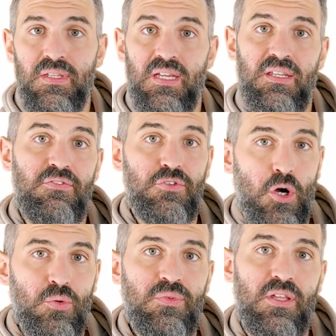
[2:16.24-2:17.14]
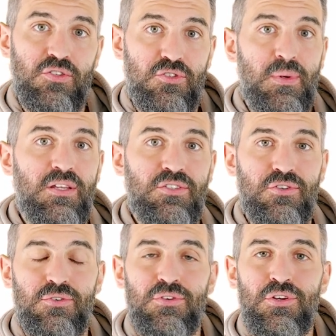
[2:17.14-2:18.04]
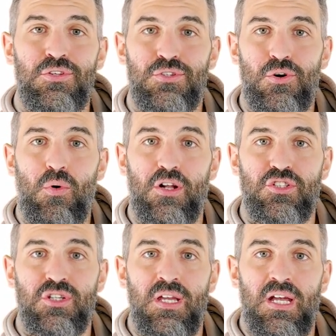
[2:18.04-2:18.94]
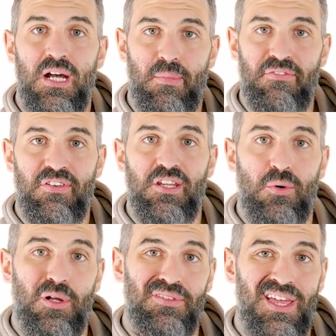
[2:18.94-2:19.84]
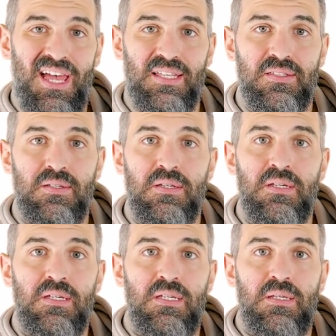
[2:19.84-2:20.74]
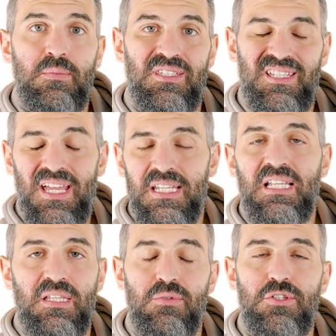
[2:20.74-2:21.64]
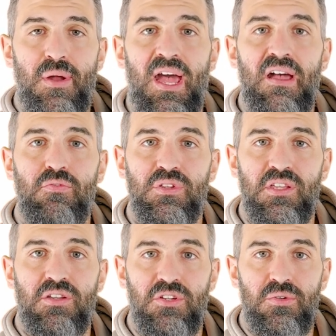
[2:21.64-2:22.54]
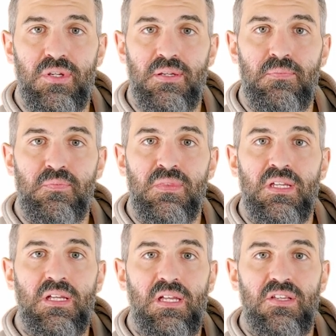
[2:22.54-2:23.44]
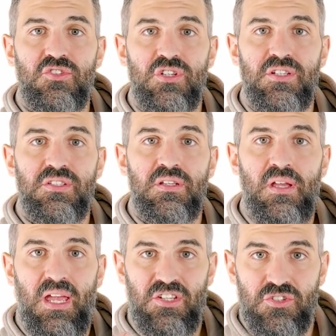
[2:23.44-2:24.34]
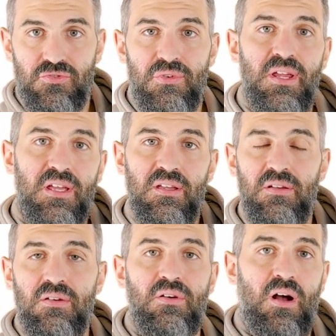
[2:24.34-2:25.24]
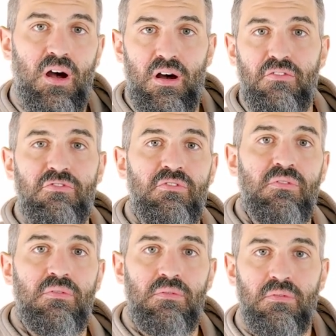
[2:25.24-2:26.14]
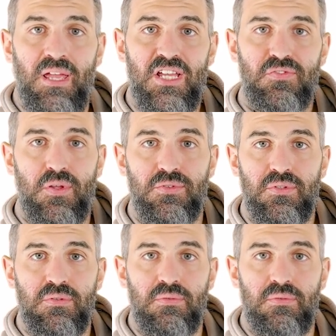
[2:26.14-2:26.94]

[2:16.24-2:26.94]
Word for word: and if you don't, then you should make sure to go watch uh, my video on that. But technically what you have with an annuity is just a string of cash flows.